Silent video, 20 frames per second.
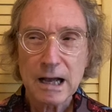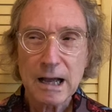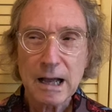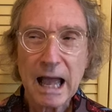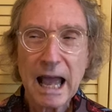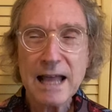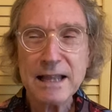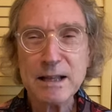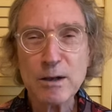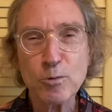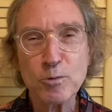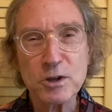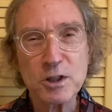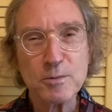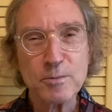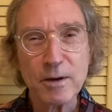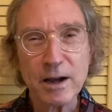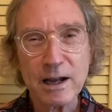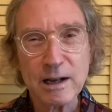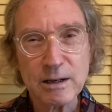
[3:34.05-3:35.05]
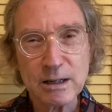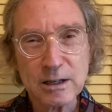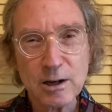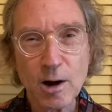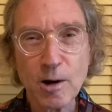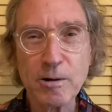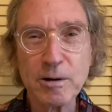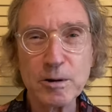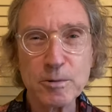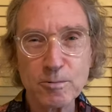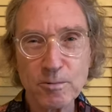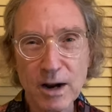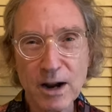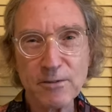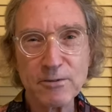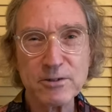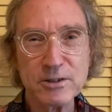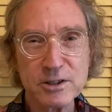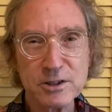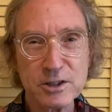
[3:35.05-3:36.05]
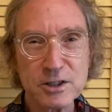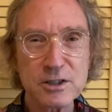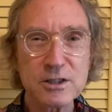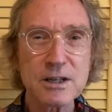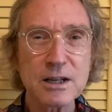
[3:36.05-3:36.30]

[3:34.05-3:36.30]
And then with my current reference,